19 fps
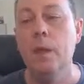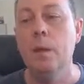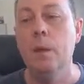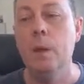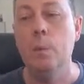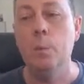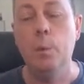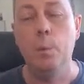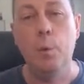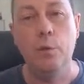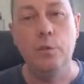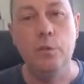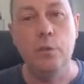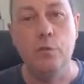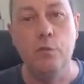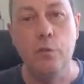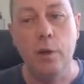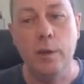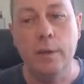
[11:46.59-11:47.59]
We want to
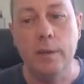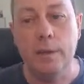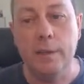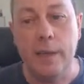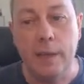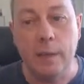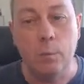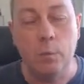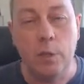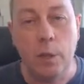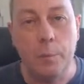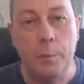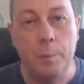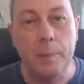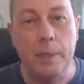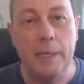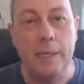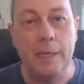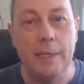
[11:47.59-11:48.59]
get
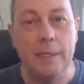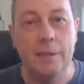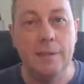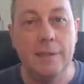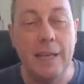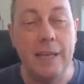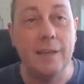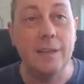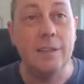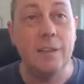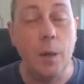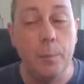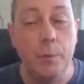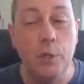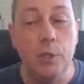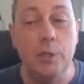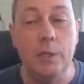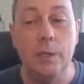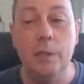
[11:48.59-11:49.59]

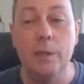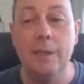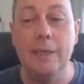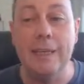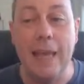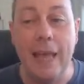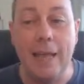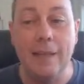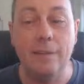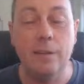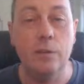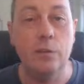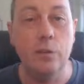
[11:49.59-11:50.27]
wp-get